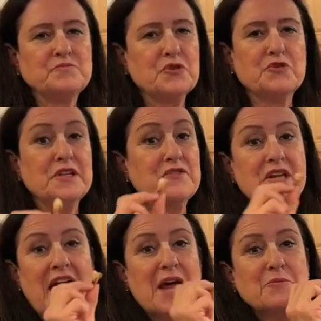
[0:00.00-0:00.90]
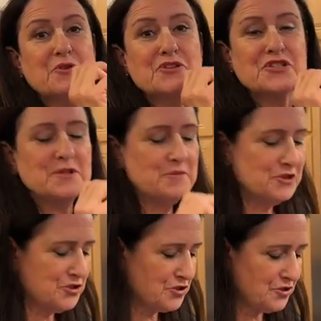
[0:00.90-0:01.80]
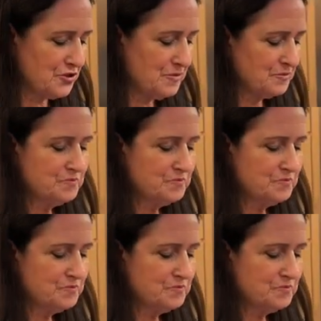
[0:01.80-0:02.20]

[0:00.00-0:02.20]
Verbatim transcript: You would even add more cinnamon sugar.